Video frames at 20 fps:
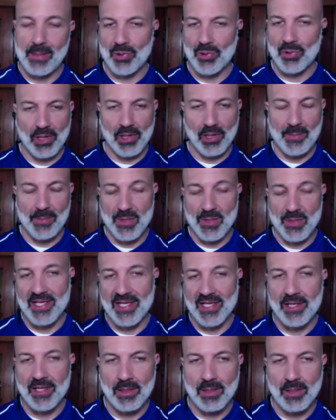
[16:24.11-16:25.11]
Um, a
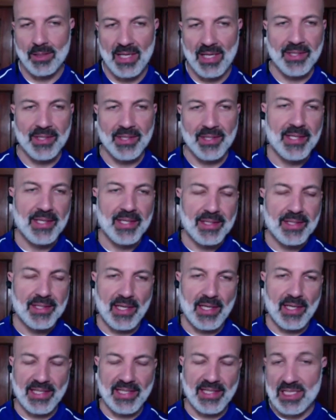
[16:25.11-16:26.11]
program you might hear about
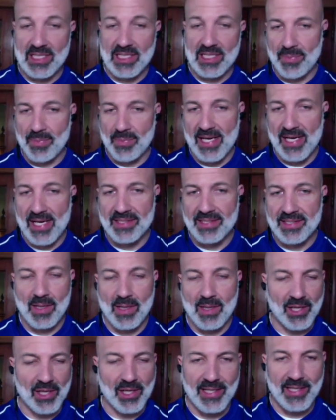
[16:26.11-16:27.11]
called
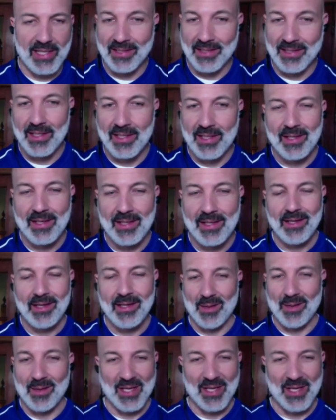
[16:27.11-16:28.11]
SPPS Summer Connect.
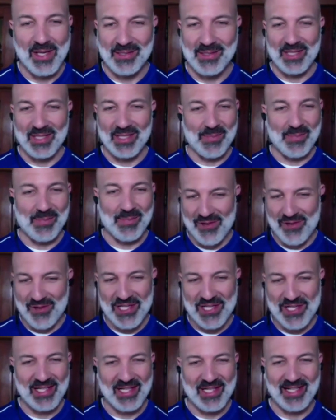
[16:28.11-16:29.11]
Uh, it's it's
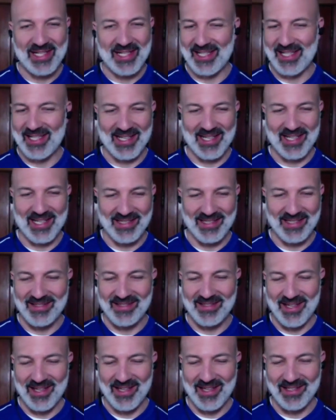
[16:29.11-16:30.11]
my vision. It,
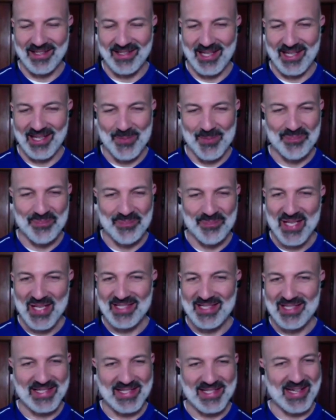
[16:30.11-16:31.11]
it, it um,
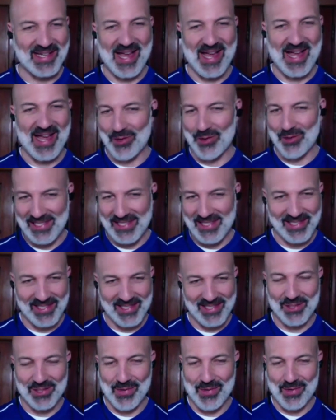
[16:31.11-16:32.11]
doesn't have
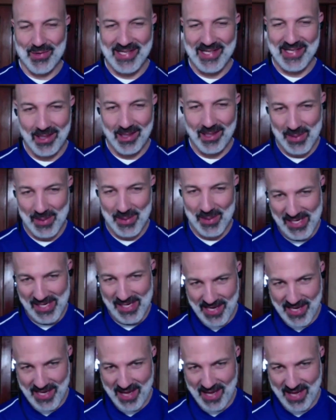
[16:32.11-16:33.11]
great details right now,
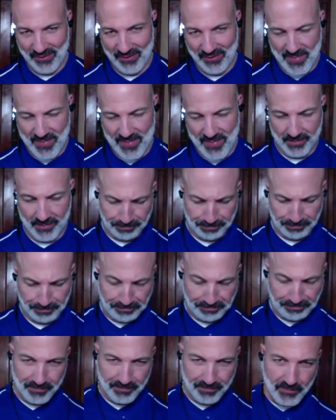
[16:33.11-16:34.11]
but my staff have
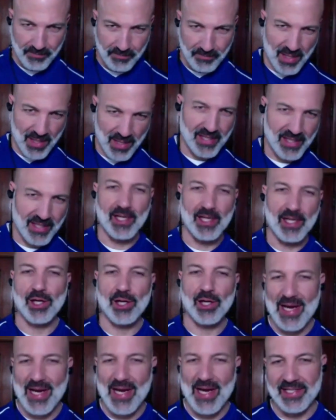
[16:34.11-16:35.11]
been
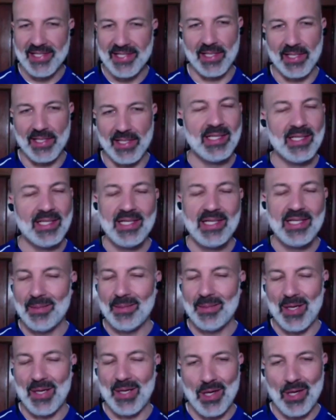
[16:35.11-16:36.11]
thinking a great deal
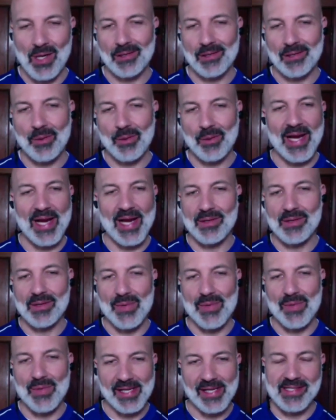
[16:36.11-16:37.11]
about what are the
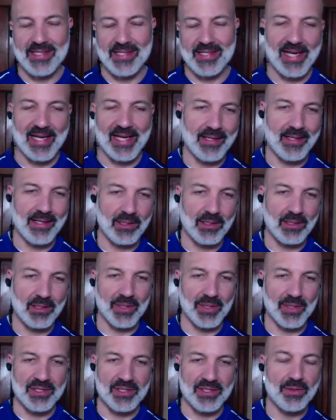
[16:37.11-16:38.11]
ways that we can stay
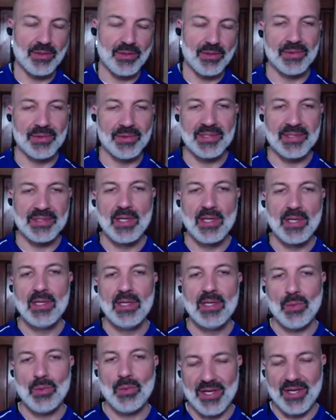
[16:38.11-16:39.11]
connected with our
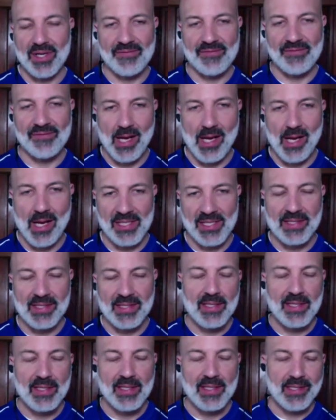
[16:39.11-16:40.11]
students, with our
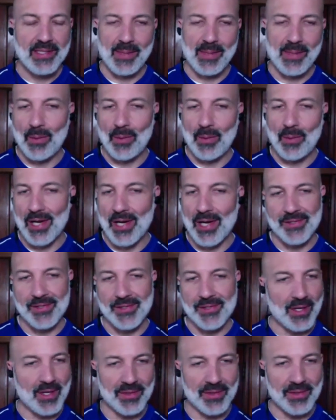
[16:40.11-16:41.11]
families, uh, I
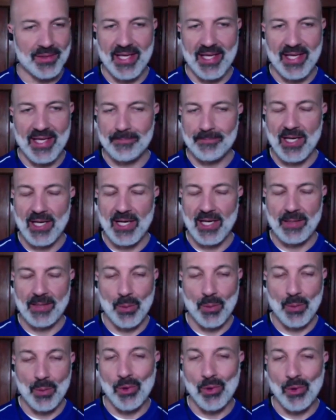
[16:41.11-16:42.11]
want you to know that
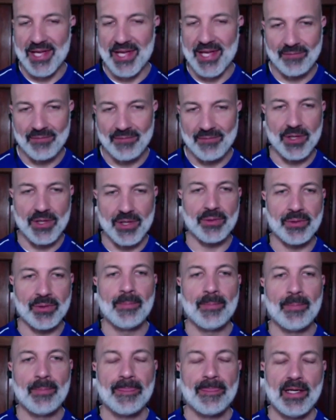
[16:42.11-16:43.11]
um, that we're here
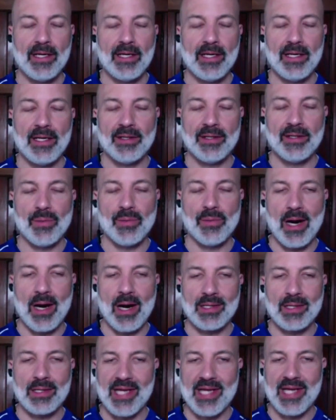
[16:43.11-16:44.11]
for you, uh,
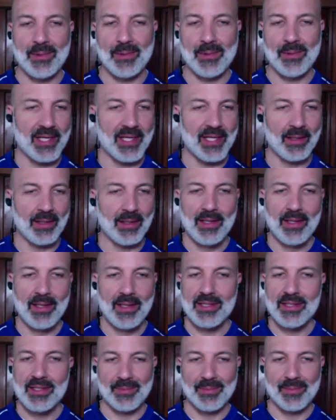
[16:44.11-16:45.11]
that we are
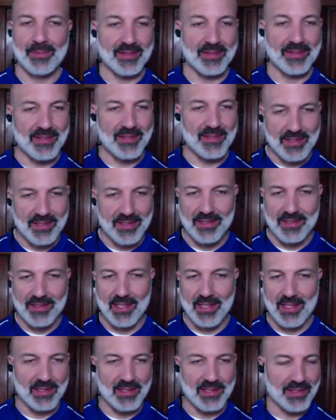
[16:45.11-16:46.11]
establishing some
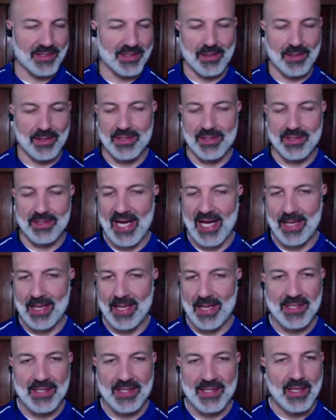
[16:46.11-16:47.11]
consistency in these uncertain
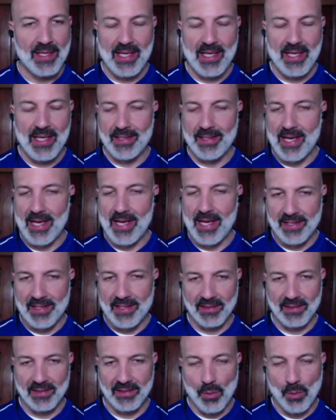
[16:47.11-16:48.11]
times, and
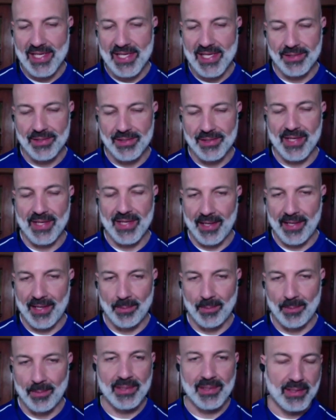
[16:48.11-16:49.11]
anything that we can do
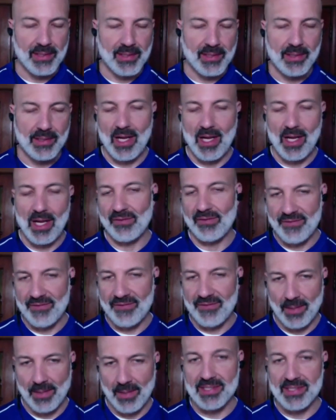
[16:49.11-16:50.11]
to help
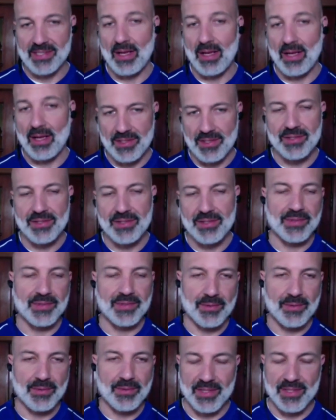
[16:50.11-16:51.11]
all of our families, all of our
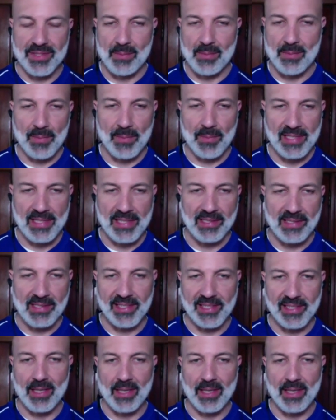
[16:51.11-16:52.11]
students through the summer
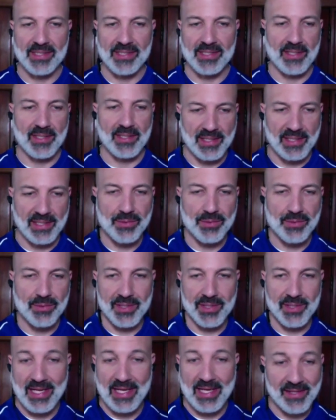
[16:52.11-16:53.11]
months leading up into the
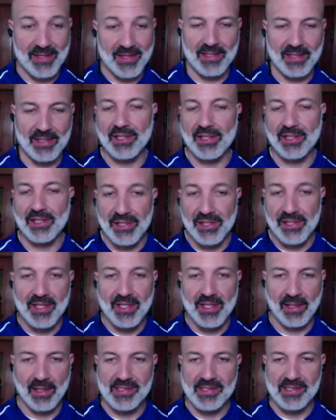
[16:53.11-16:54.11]
next school year, I think is a
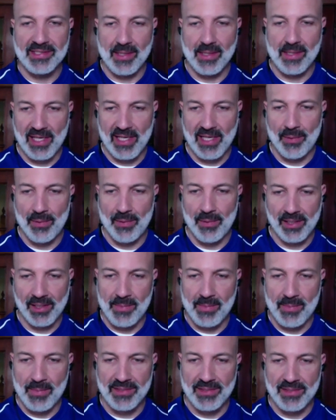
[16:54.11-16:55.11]
good thing and something
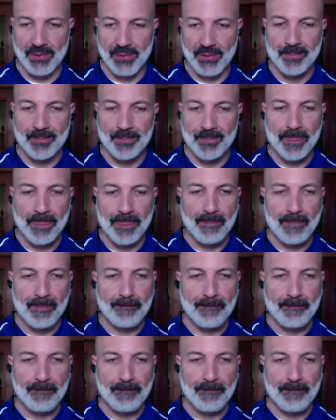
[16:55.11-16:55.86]
I want to commit to.